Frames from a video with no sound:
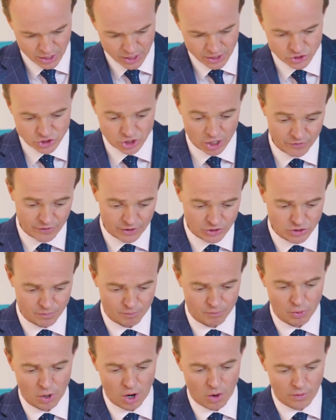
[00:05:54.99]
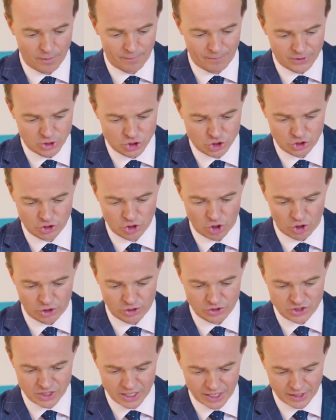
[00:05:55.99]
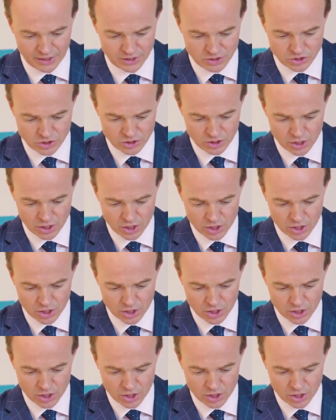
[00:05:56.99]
So there's a prohibition on tenants